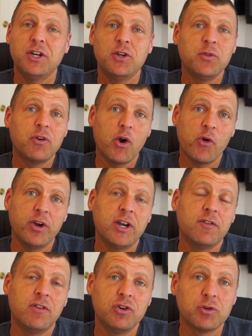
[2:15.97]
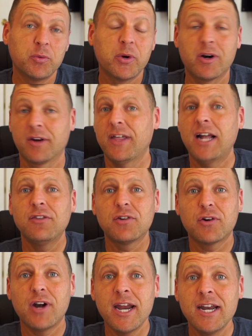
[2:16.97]
do their own individual work. That's
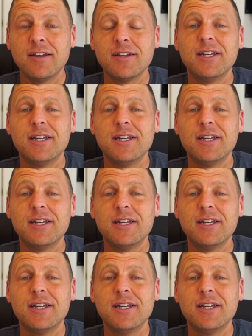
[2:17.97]
great.